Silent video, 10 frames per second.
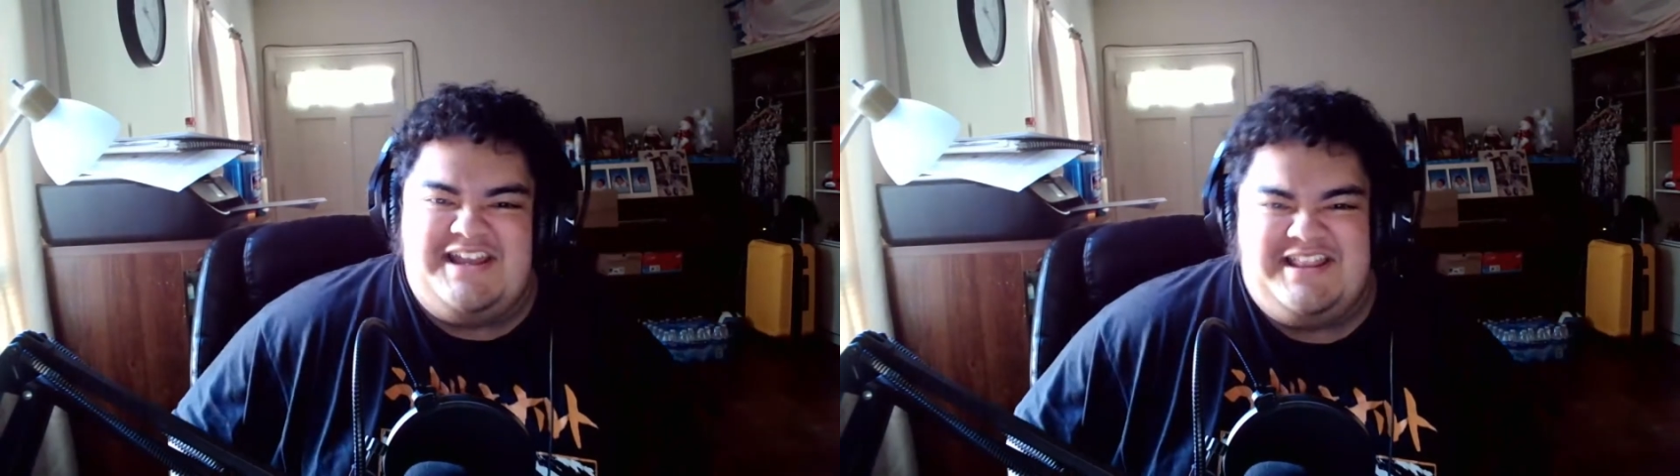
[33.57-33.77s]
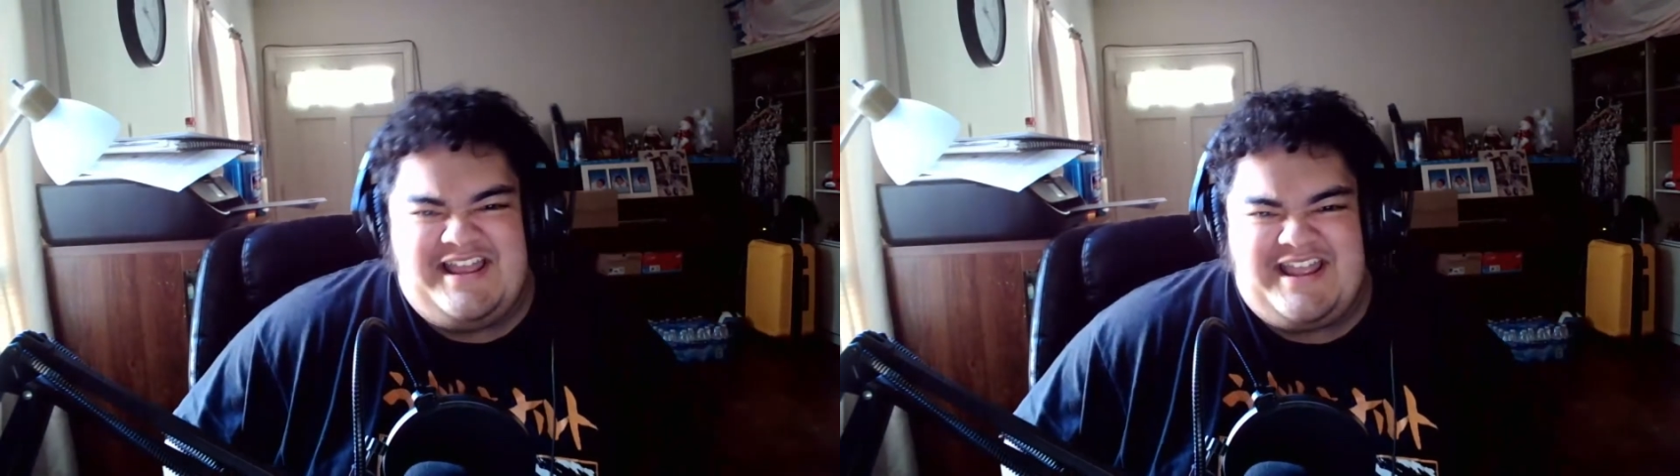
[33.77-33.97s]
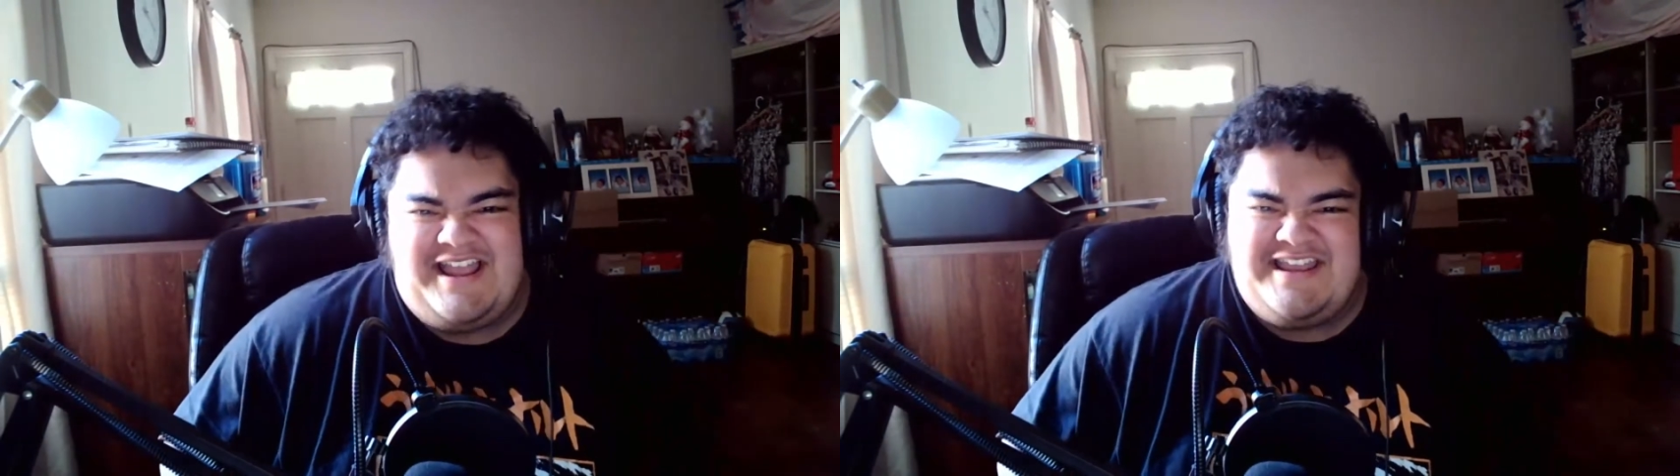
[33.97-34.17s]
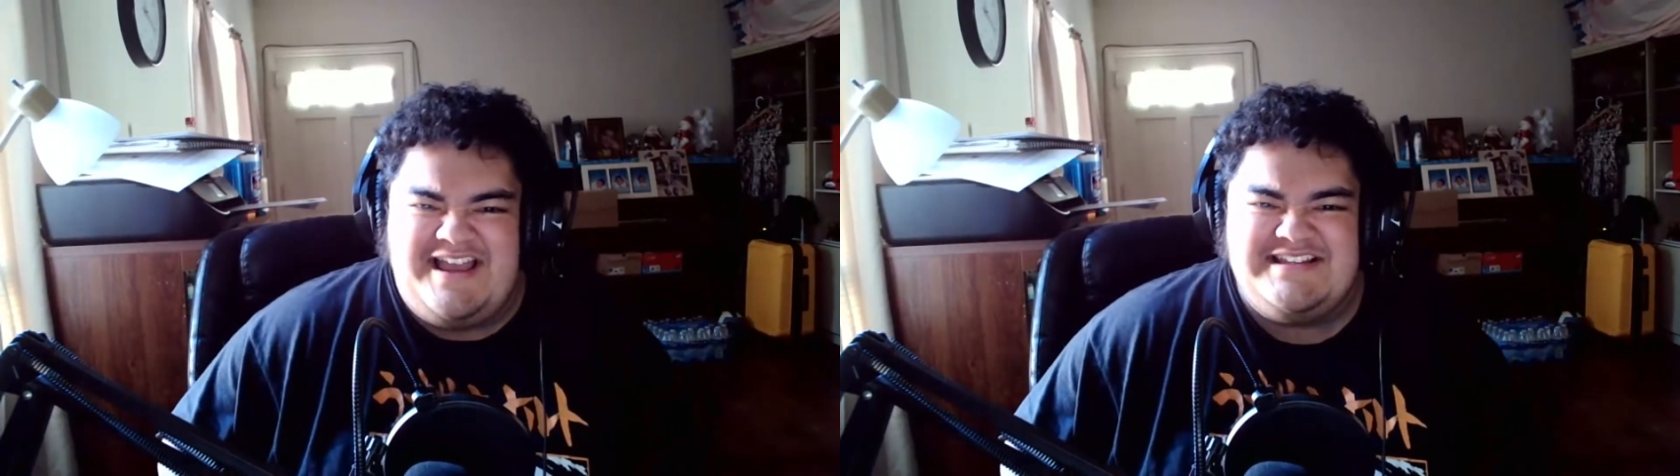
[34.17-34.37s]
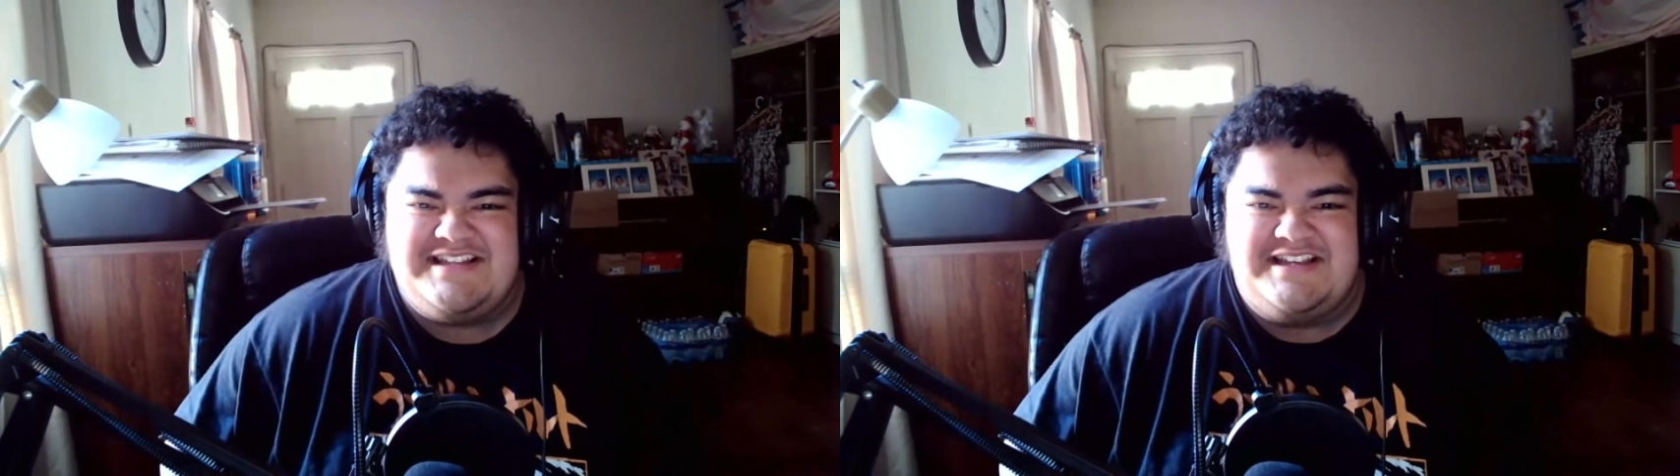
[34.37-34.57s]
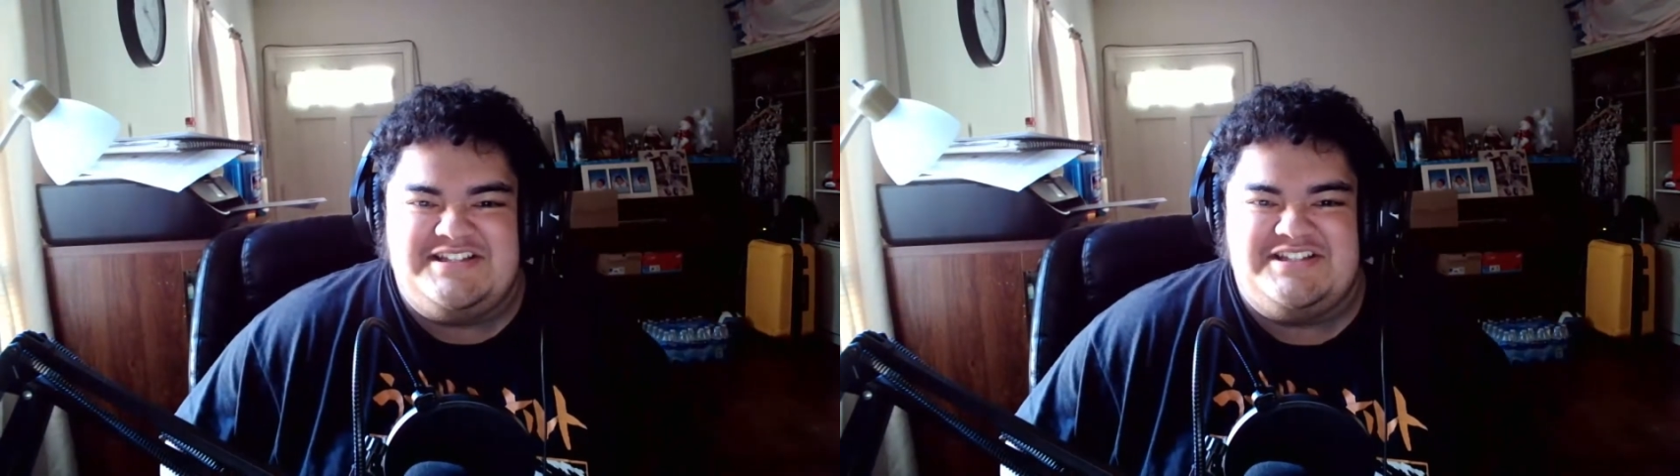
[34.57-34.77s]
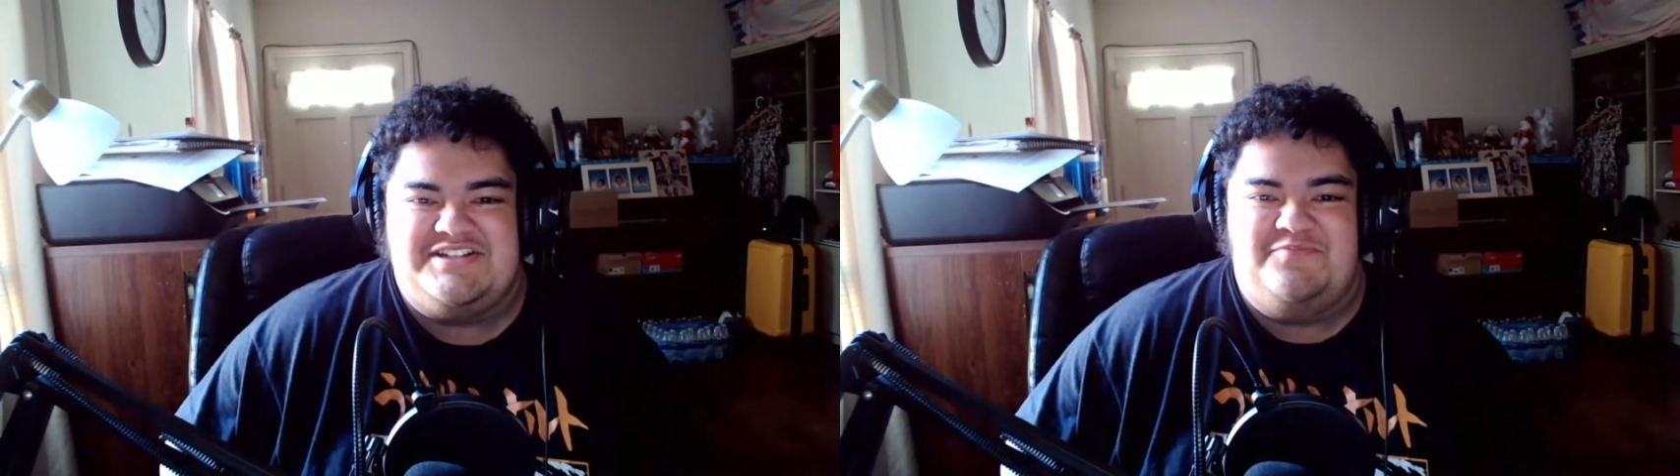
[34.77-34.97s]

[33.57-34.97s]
And, like, I guess I just